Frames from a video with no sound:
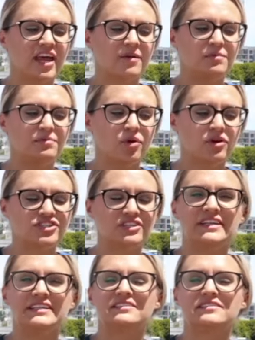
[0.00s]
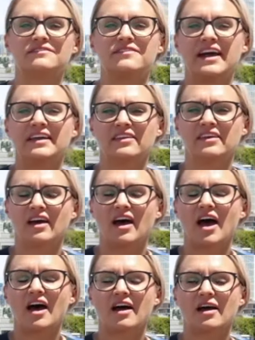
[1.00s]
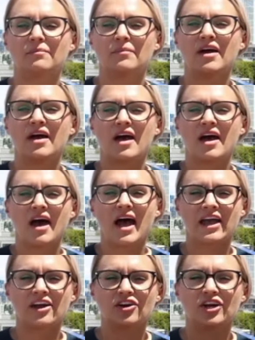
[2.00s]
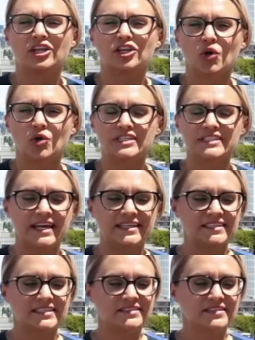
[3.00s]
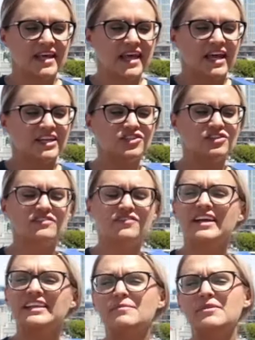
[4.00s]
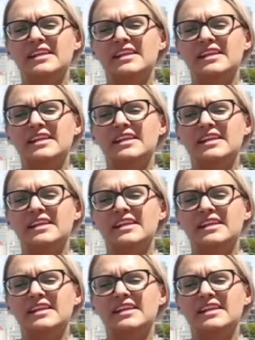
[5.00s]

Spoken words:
proportionally to define the higher and lower sizes. And so there's very limited